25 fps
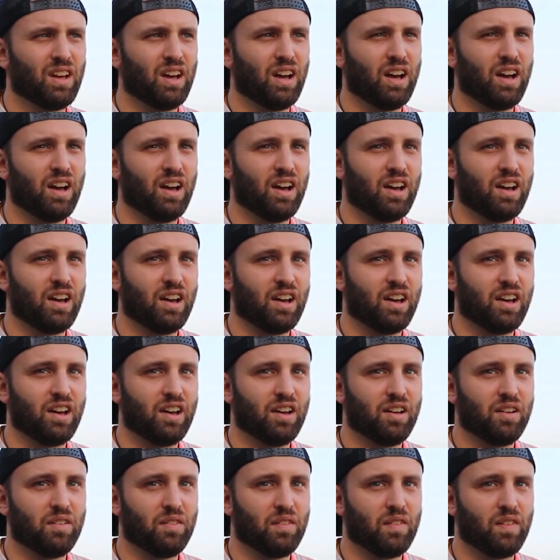
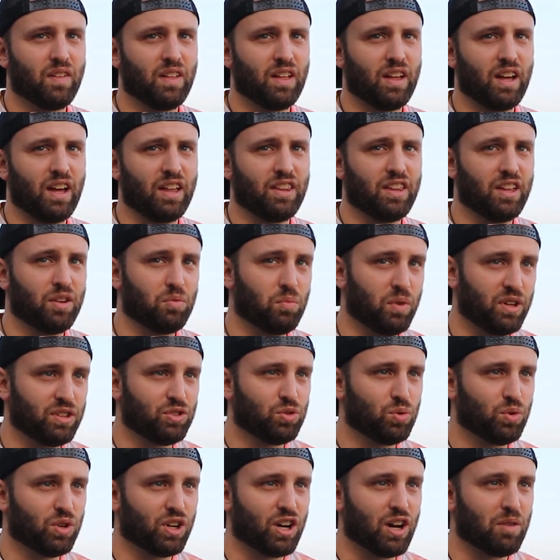I then
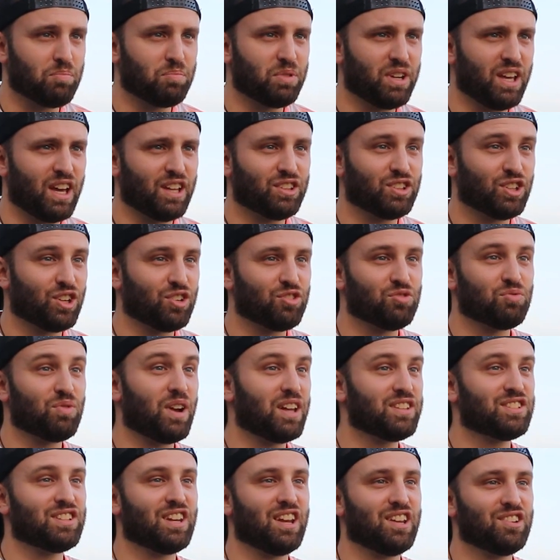went to a company. I turned
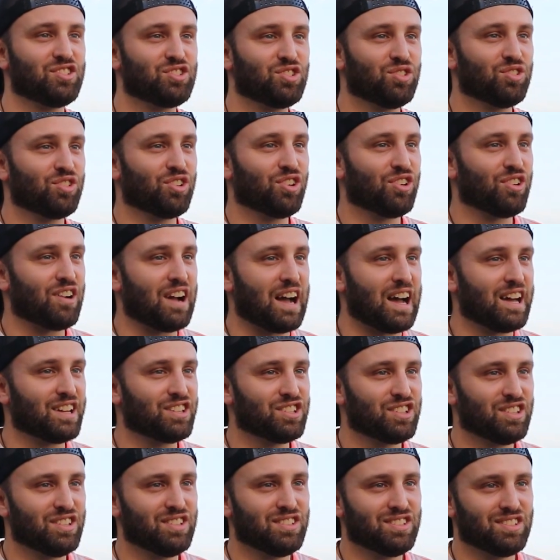residential
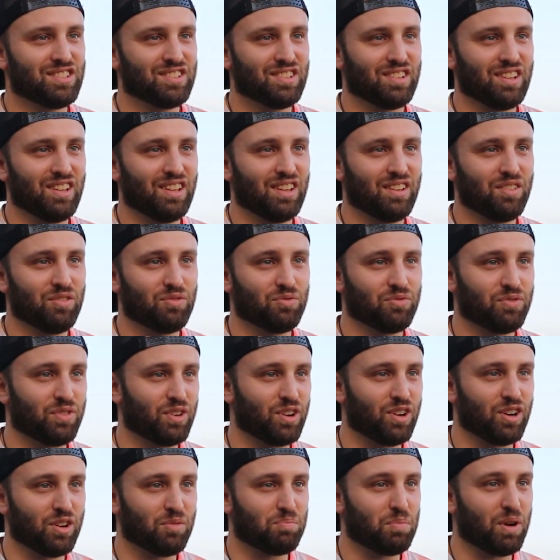garages
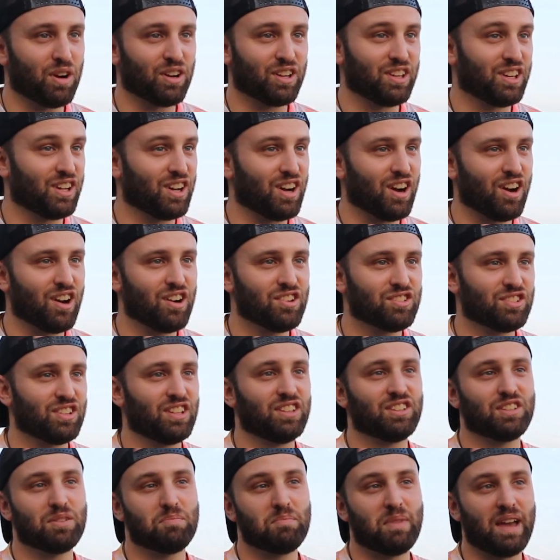for parking cars
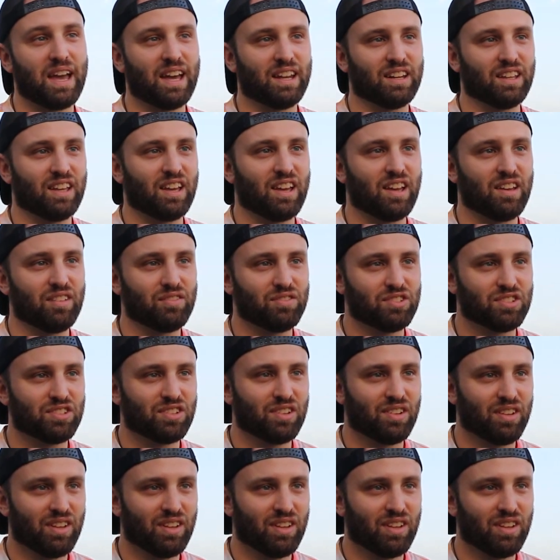into man caves.